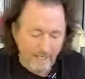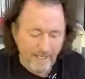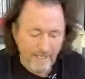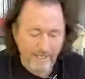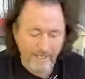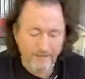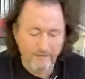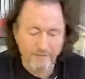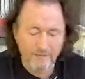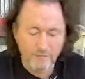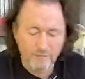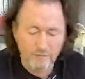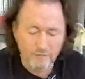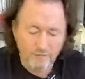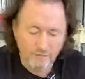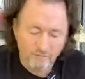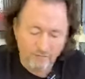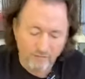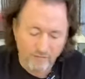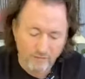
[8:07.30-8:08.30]
And this
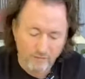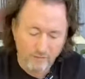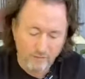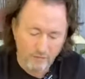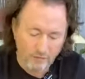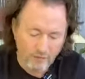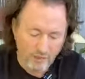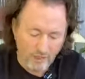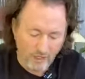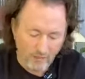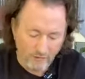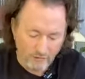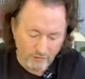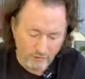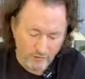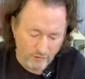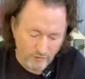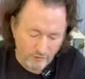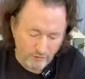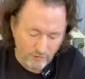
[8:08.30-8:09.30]
was a video shot
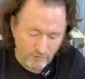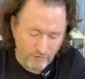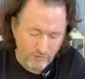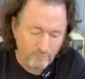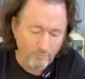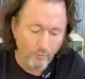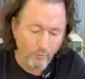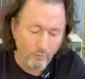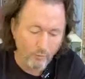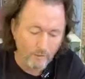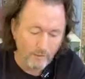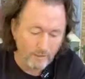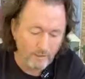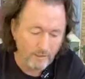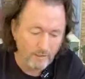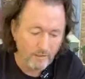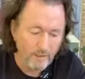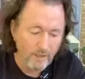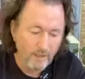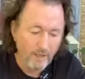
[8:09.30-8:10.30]
just this
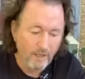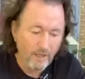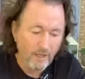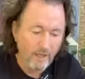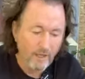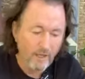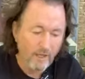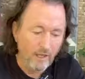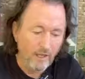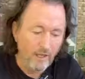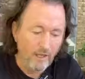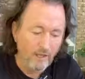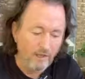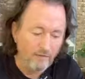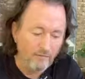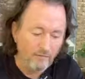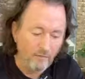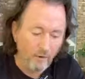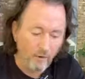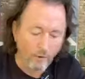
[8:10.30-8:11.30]
morning
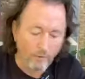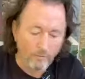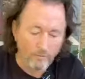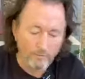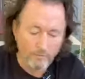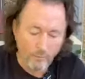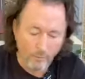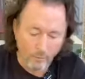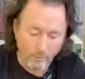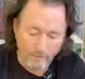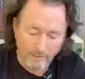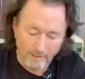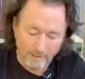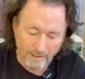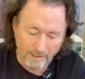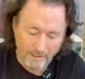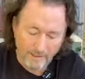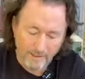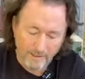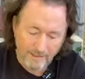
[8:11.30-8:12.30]
of our
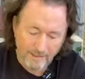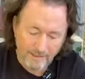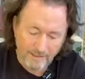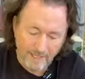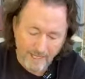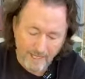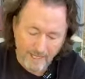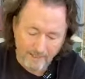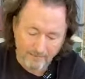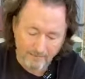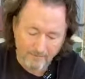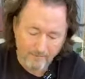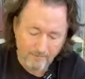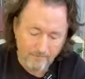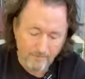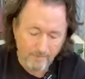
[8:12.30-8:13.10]
Morkie, Dave.